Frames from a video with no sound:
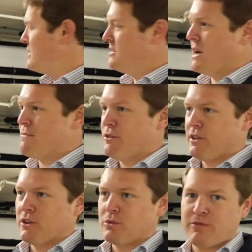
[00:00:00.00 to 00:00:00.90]
in time for the
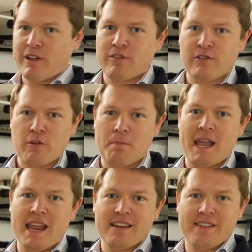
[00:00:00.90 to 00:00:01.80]
Goodwood Festival of
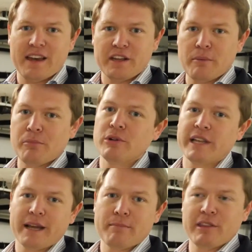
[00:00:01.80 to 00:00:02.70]
Speed, and then Gumball
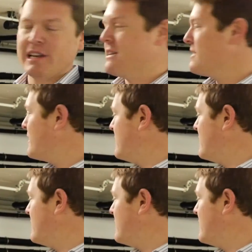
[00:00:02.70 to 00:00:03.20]
like a month later.